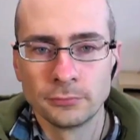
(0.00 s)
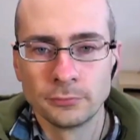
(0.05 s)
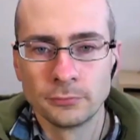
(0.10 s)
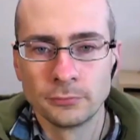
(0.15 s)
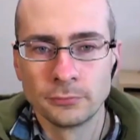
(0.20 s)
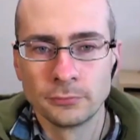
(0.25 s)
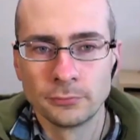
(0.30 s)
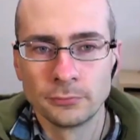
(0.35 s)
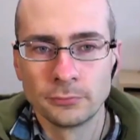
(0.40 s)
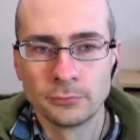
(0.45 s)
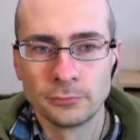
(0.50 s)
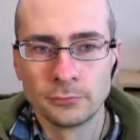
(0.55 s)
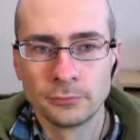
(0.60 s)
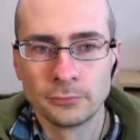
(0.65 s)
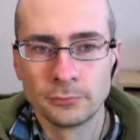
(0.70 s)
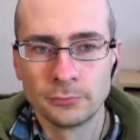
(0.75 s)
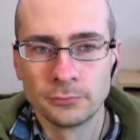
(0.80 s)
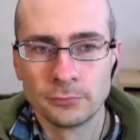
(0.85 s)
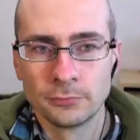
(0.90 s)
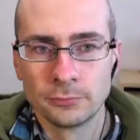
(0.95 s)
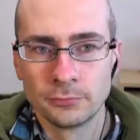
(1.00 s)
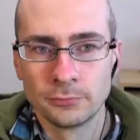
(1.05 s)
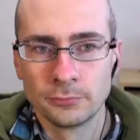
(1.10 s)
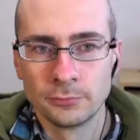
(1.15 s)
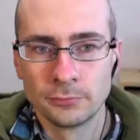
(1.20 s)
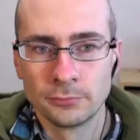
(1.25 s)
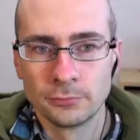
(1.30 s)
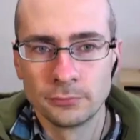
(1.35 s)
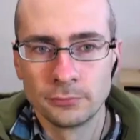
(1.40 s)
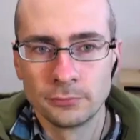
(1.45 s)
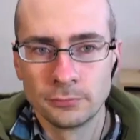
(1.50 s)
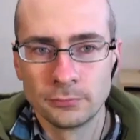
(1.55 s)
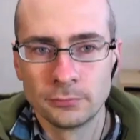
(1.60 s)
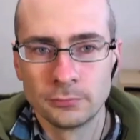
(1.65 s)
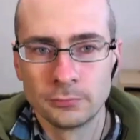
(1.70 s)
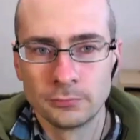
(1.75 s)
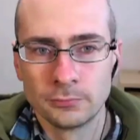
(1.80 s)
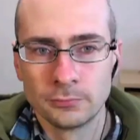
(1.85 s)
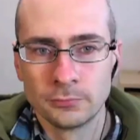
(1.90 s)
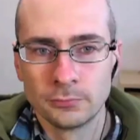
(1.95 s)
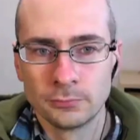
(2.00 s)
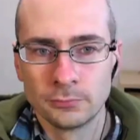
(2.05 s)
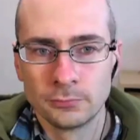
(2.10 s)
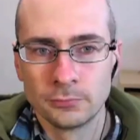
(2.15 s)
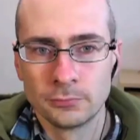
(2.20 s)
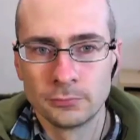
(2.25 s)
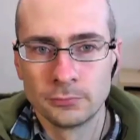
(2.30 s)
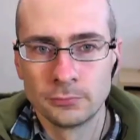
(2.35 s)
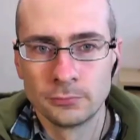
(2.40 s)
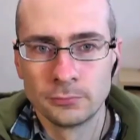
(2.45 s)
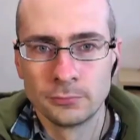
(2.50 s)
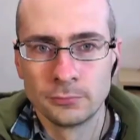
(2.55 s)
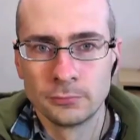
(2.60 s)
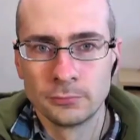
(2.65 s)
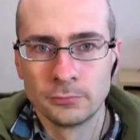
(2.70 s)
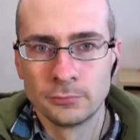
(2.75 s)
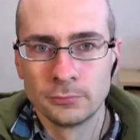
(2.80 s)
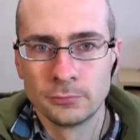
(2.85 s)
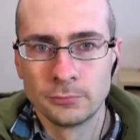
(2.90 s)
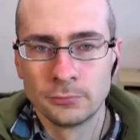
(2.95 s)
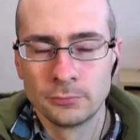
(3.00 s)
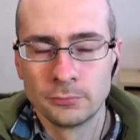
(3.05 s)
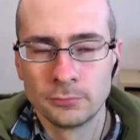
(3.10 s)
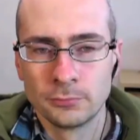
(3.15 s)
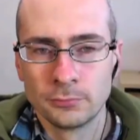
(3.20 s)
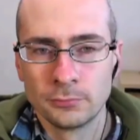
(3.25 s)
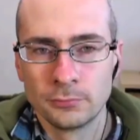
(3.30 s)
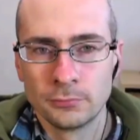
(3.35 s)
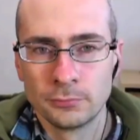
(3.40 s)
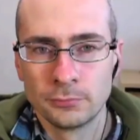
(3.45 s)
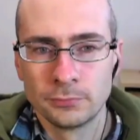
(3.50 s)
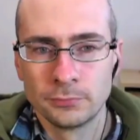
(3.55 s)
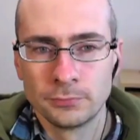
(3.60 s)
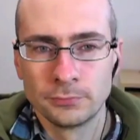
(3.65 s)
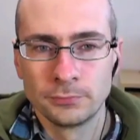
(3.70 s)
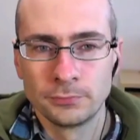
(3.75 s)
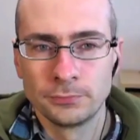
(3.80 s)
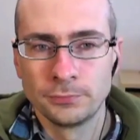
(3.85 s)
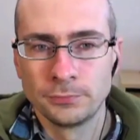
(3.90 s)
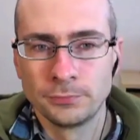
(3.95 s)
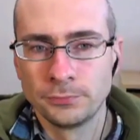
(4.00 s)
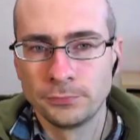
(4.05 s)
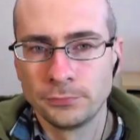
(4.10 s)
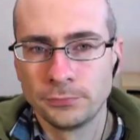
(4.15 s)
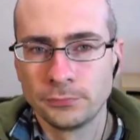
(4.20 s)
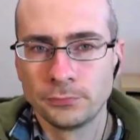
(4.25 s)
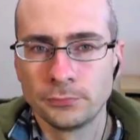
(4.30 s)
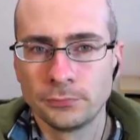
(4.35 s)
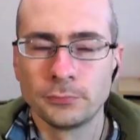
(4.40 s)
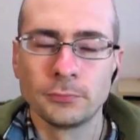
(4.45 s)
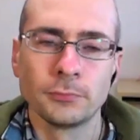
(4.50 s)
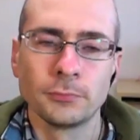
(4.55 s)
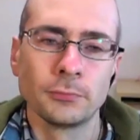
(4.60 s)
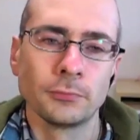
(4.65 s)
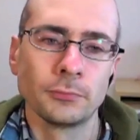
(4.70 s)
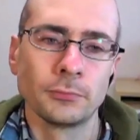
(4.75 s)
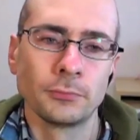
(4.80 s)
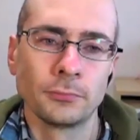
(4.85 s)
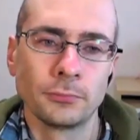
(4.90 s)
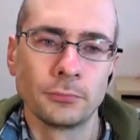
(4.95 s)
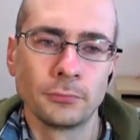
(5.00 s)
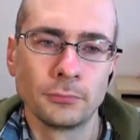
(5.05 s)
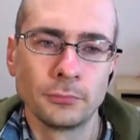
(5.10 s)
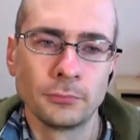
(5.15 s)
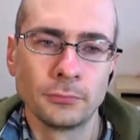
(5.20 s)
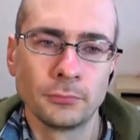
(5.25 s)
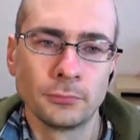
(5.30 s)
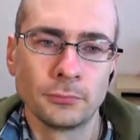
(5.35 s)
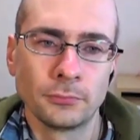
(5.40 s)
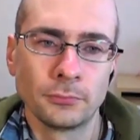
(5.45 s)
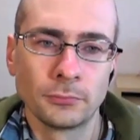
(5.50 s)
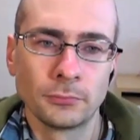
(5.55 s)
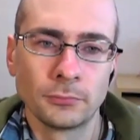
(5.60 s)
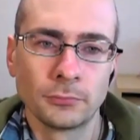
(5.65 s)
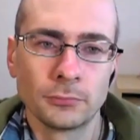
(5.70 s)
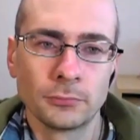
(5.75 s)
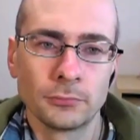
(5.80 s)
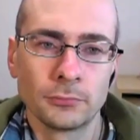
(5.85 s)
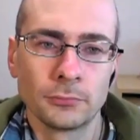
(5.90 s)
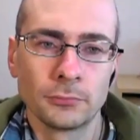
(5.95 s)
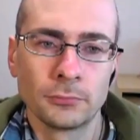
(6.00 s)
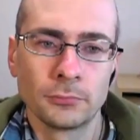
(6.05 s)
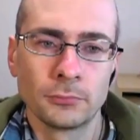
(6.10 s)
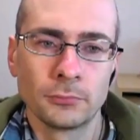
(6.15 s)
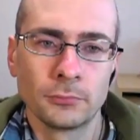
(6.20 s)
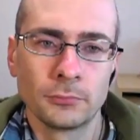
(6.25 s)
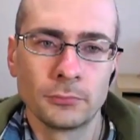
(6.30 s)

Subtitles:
This person isn't speaking.